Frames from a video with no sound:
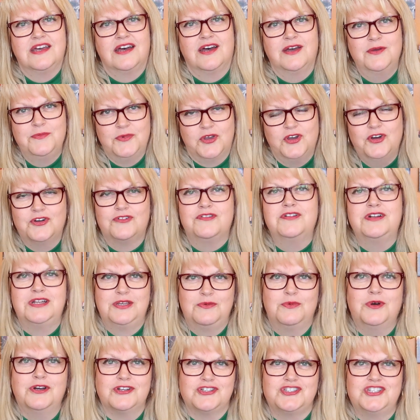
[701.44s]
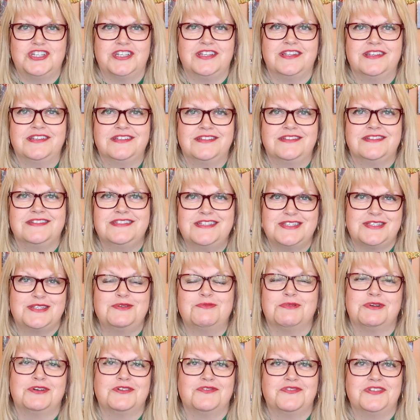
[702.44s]
I'm currently watching Disney
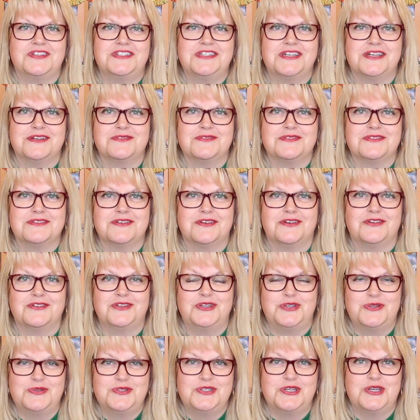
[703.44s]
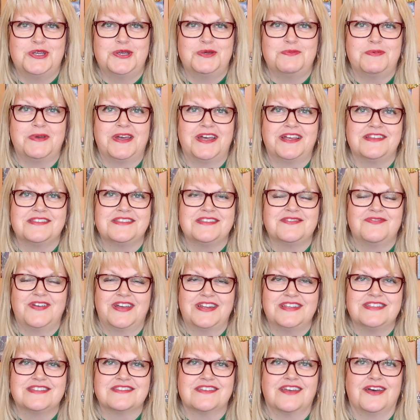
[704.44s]
World videos on YouTube, and
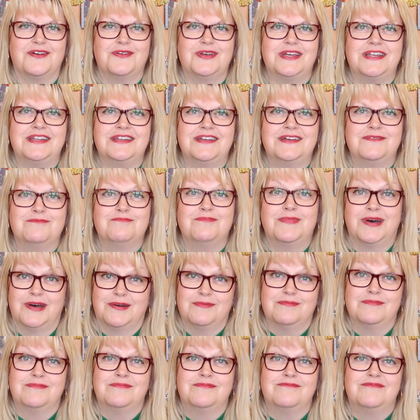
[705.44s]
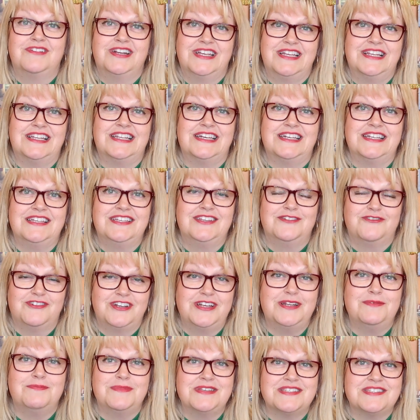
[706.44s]
Savannah's going, "Mom, really? You're
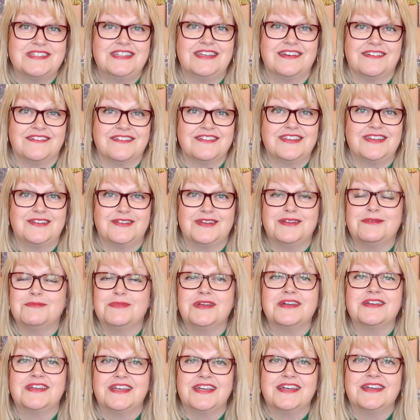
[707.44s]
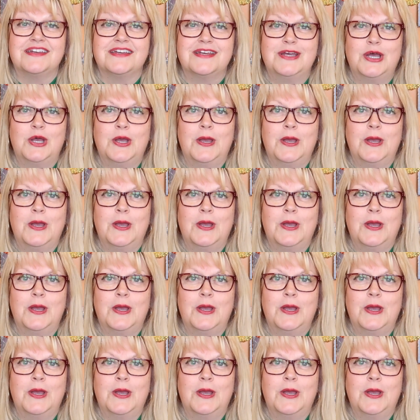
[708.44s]
really missing it, aren't you?" And I'm like, "Yeah."